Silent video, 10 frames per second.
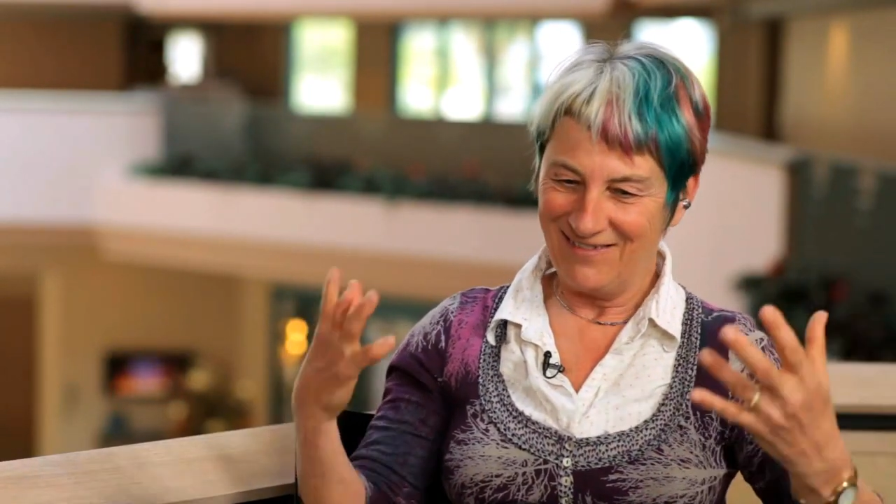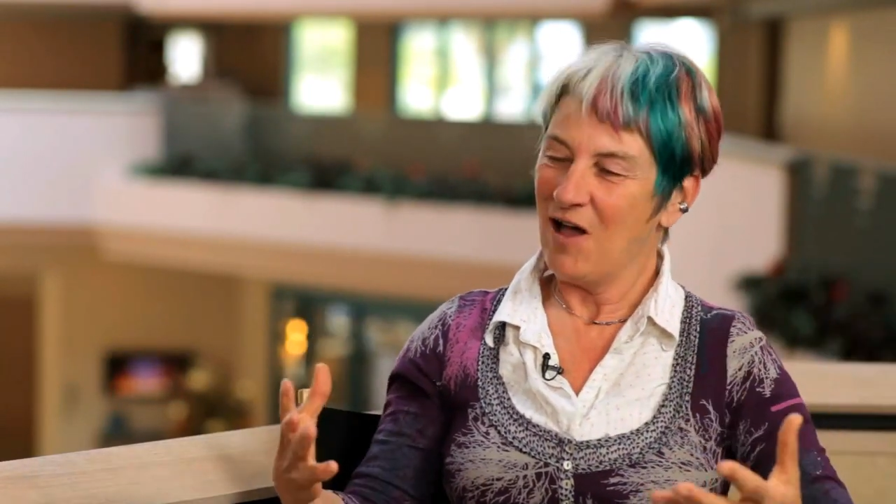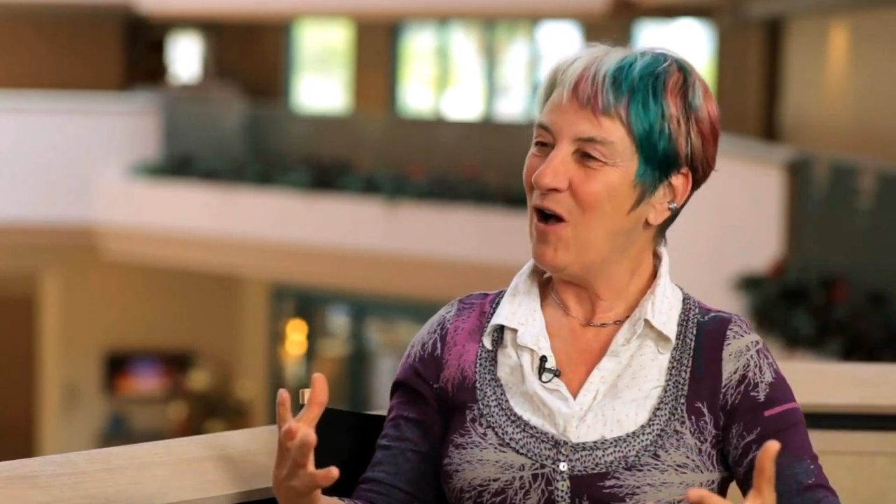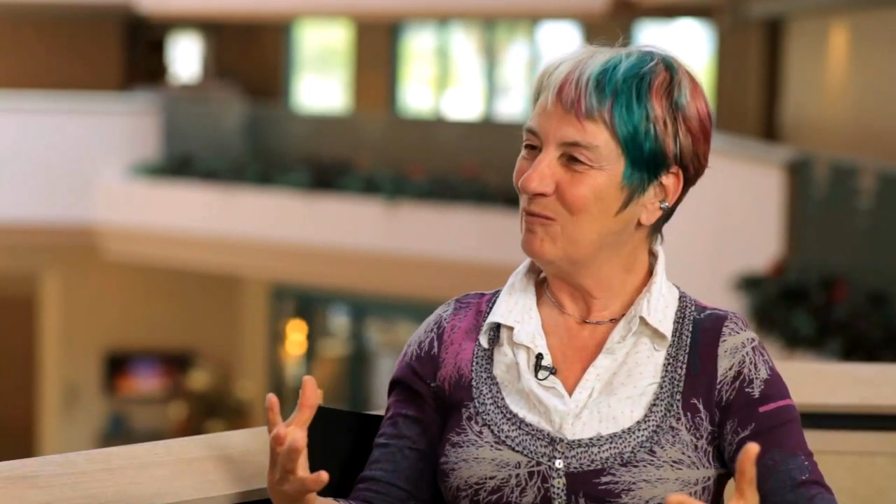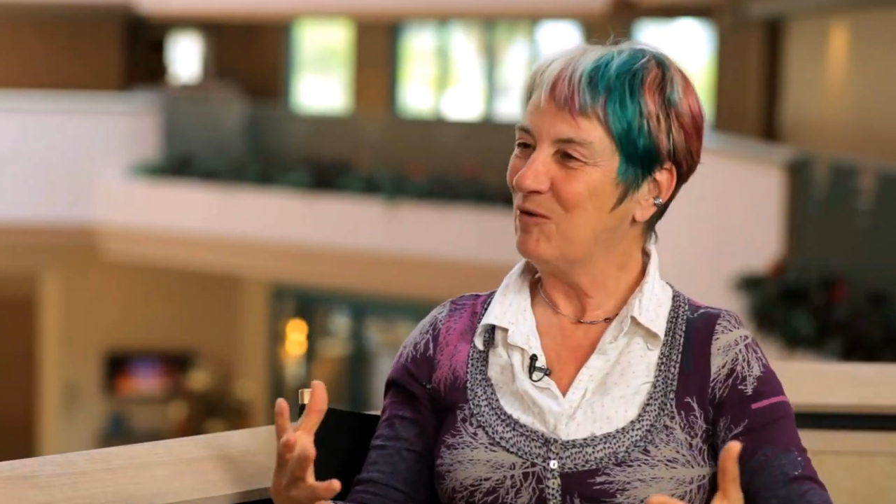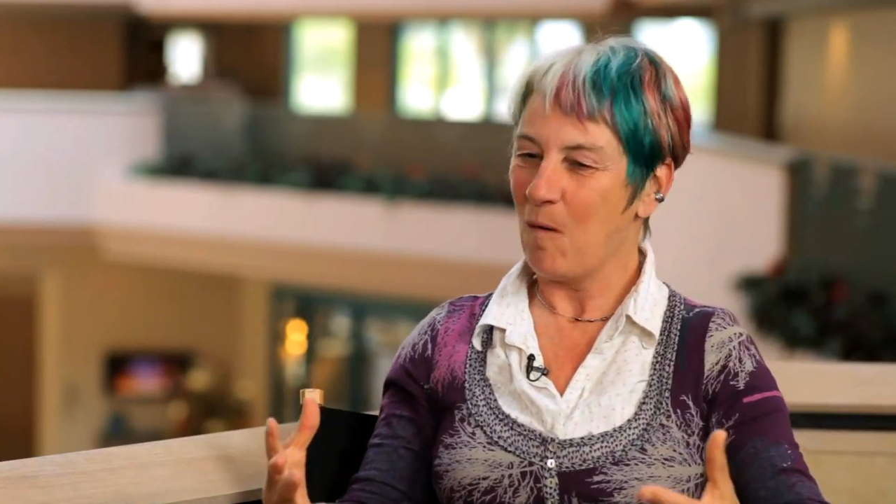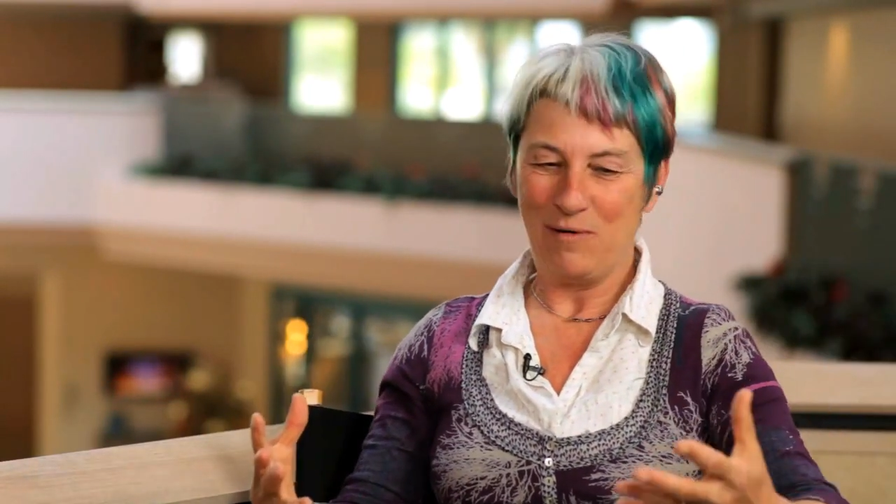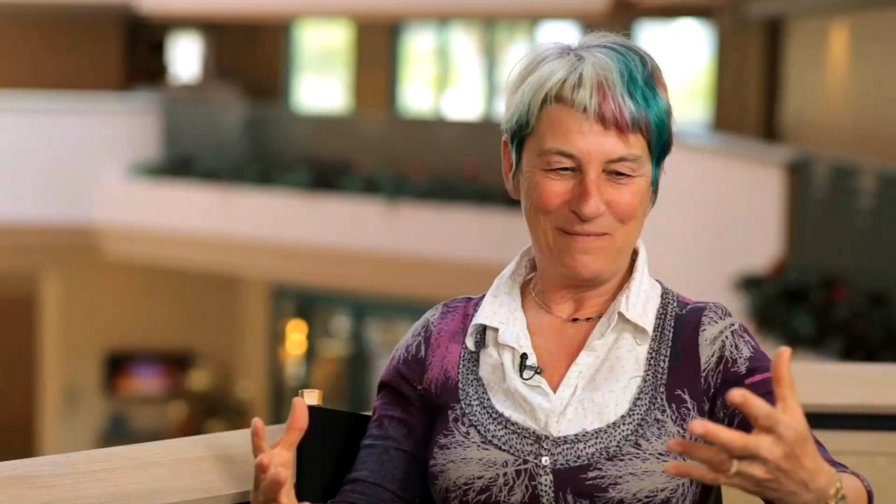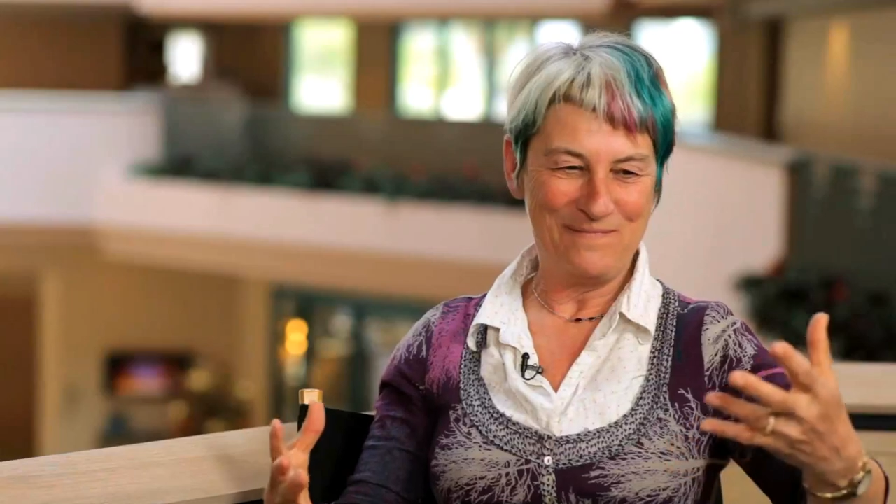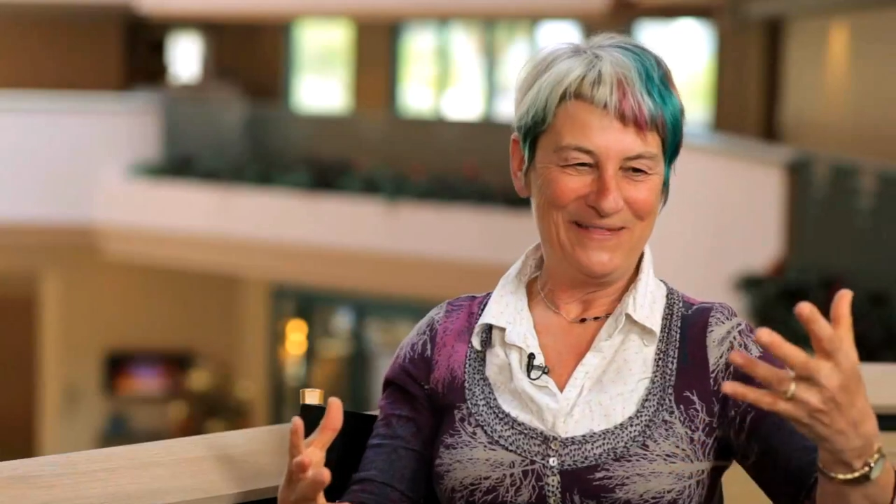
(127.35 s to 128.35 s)
the hard
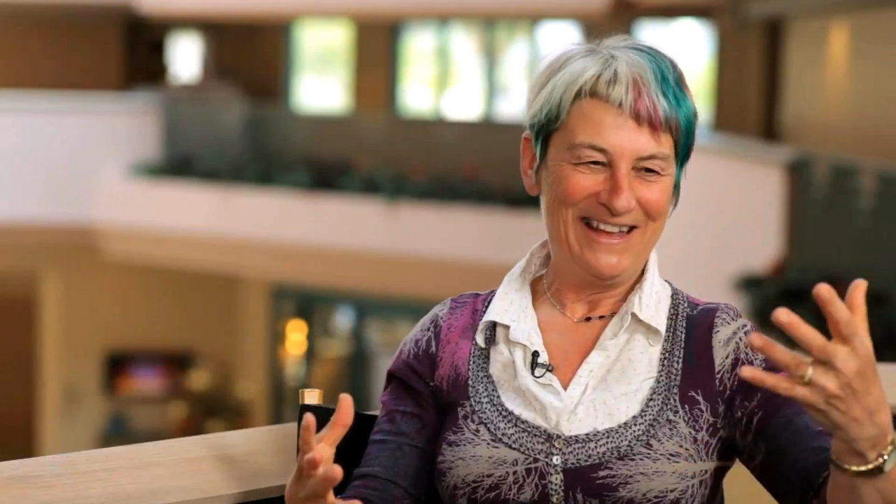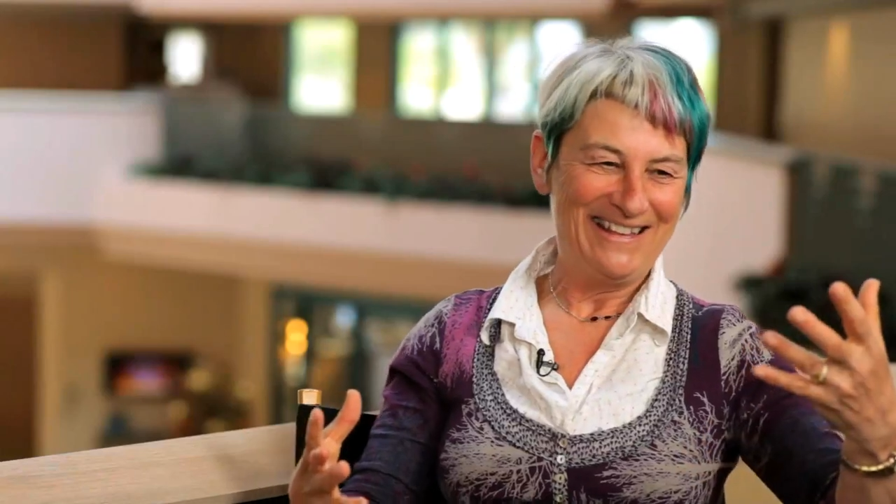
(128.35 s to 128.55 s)
problem,